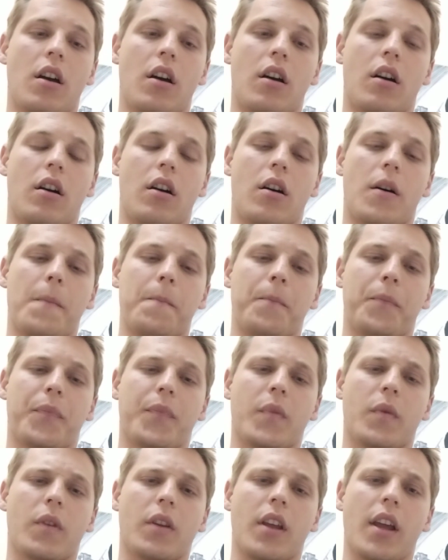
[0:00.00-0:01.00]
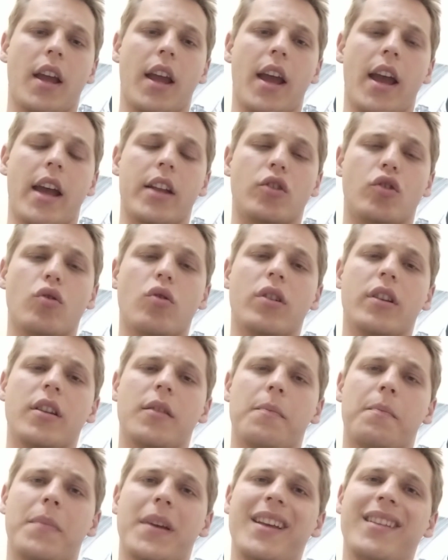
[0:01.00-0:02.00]
And
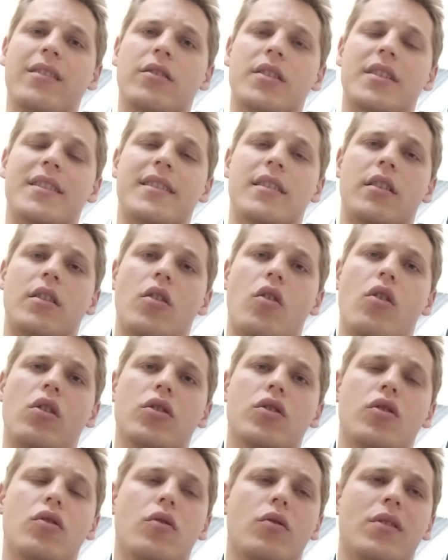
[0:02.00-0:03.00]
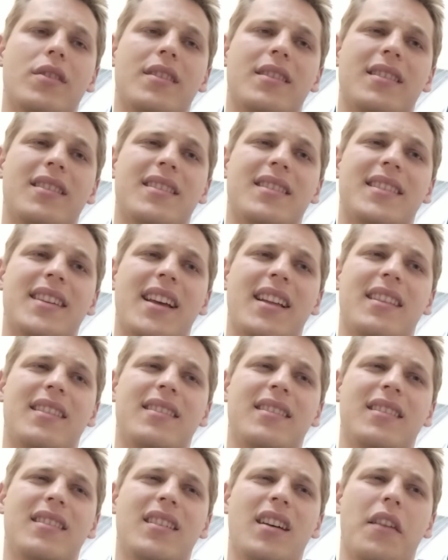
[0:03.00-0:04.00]
Jordan Peterson also
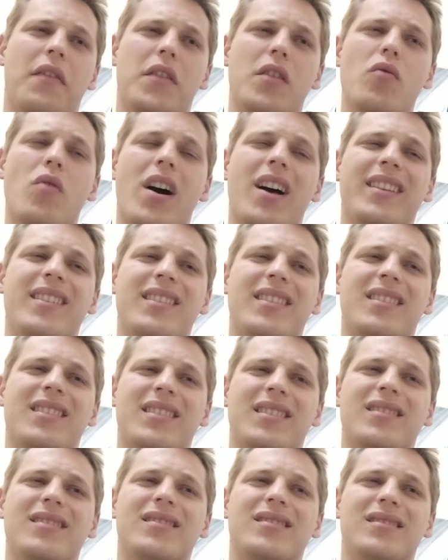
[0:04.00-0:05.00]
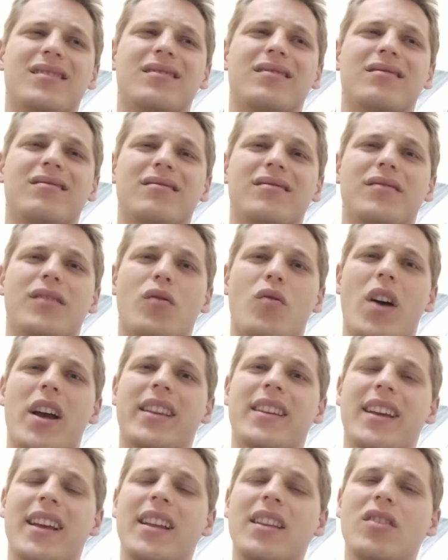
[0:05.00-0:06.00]
said a few other
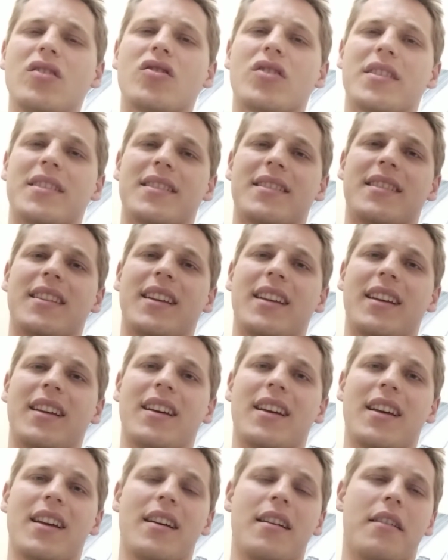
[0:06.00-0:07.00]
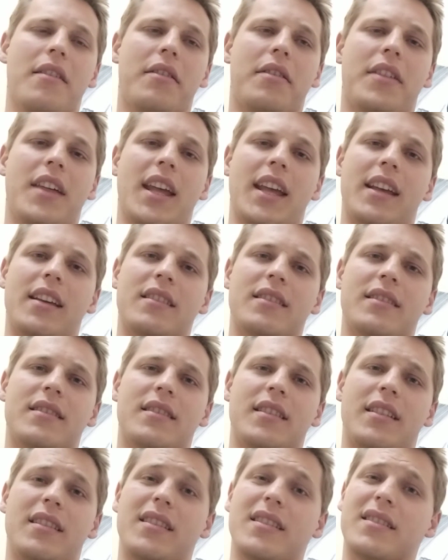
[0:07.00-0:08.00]
quite interesting
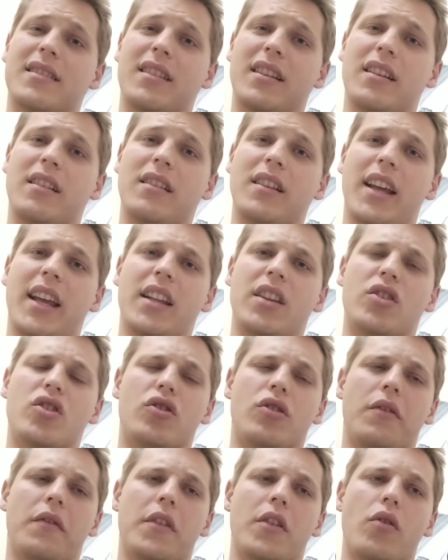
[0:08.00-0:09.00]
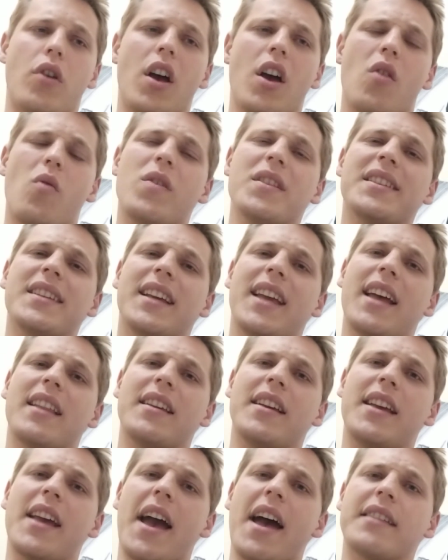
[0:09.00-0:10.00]
things in this little interview. Once
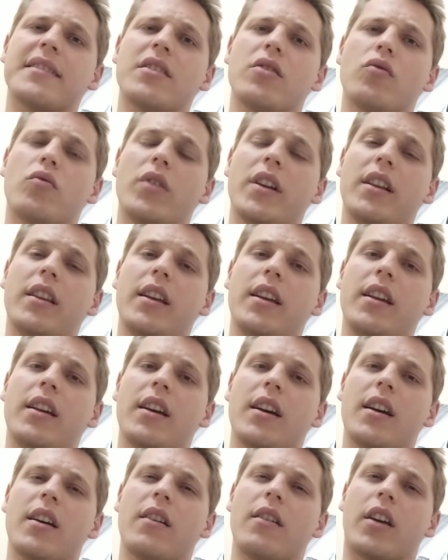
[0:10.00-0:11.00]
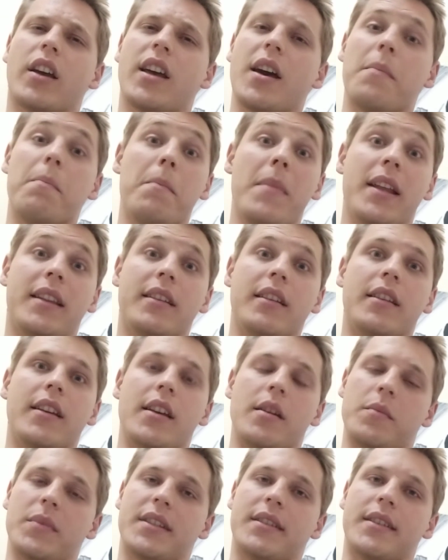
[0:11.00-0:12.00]
again, he hasn't really committed
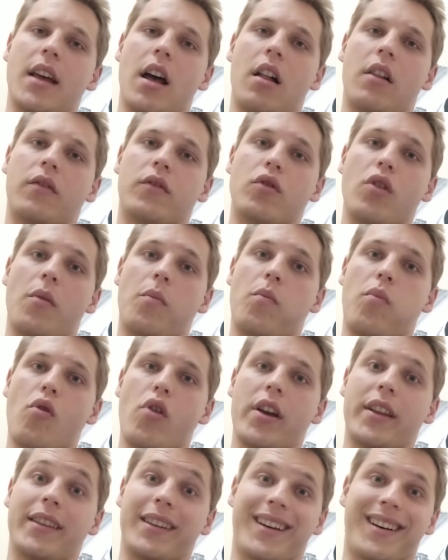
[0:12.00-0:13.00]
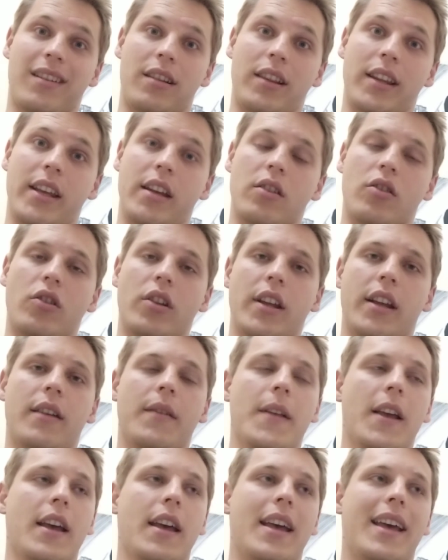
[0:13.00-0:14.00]
himself to a point
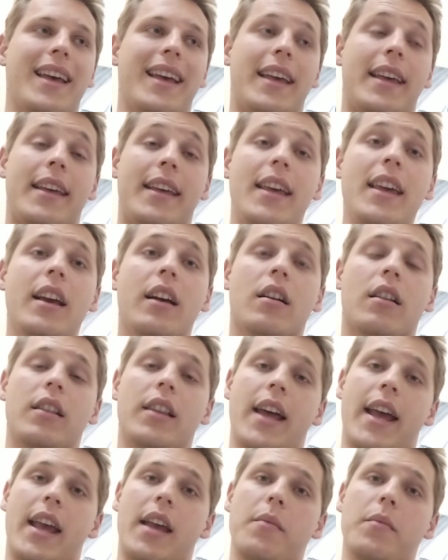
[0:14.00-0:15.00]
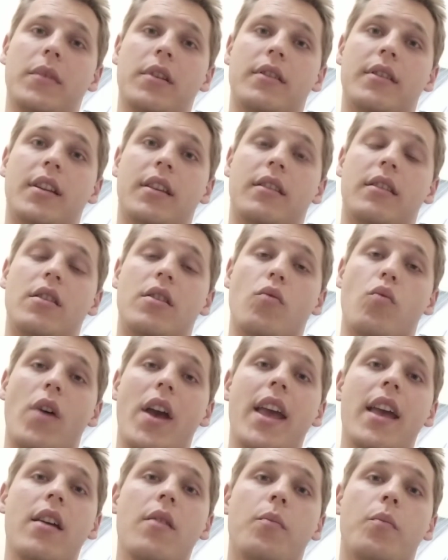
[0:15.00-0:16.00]
clearly. He claimed that the
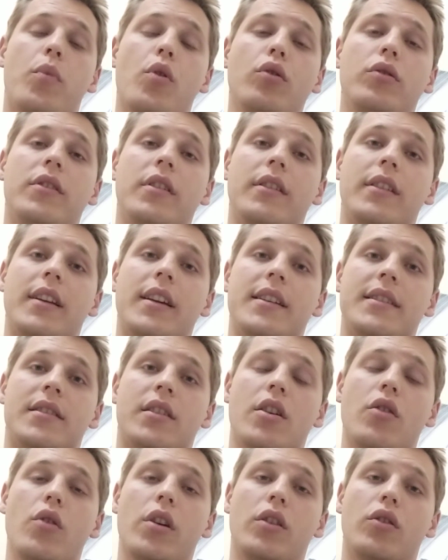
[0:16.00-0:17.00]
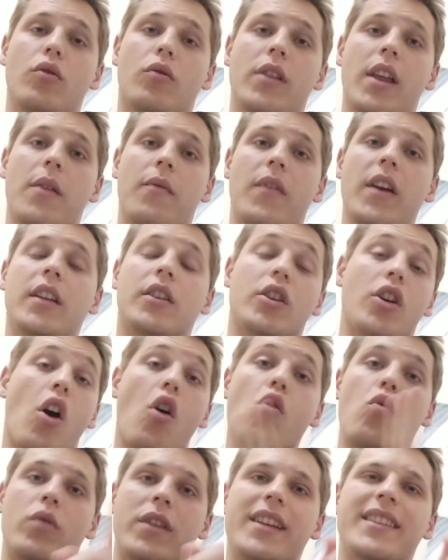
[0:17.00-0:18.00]
way Putin is going to claim victory,
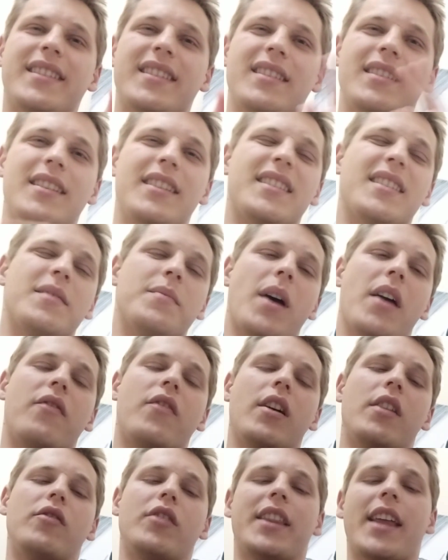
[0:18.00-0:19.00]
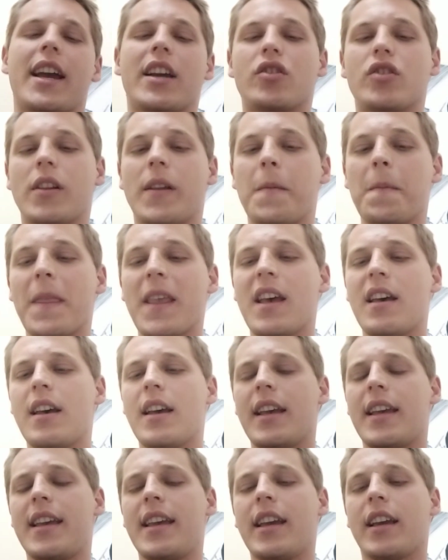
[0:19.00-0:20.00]
this is my favorite actually,
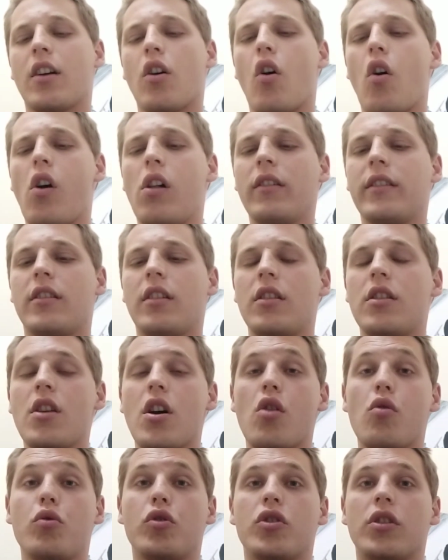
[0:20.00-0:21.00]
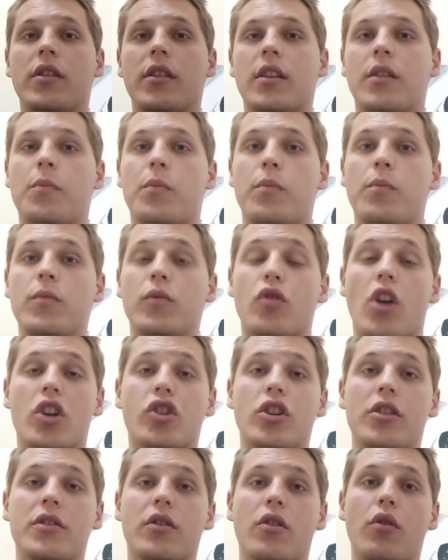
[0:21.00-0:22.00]
he called the notion that
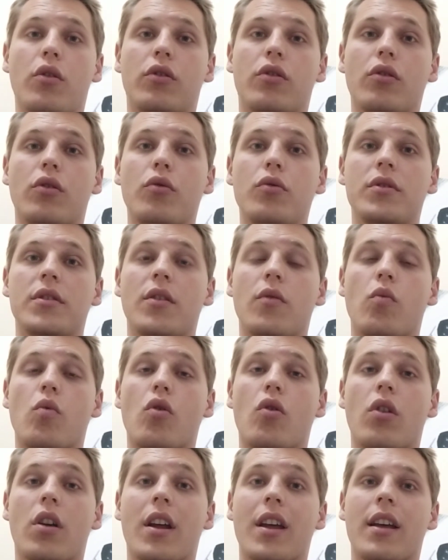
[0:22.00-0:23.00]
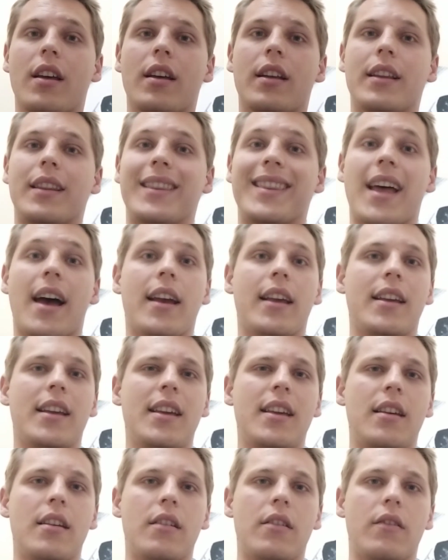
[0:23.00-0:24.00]
Russia is going to lose the war
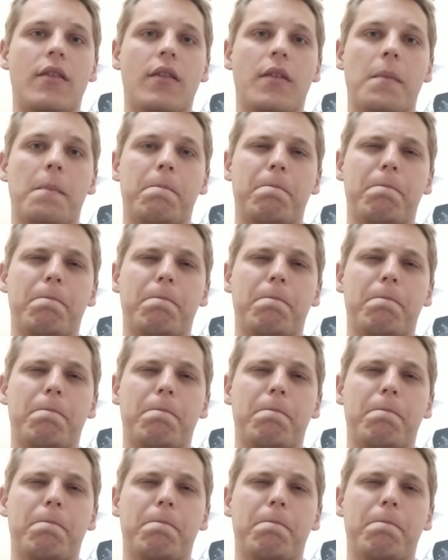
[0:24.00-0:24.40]
naive.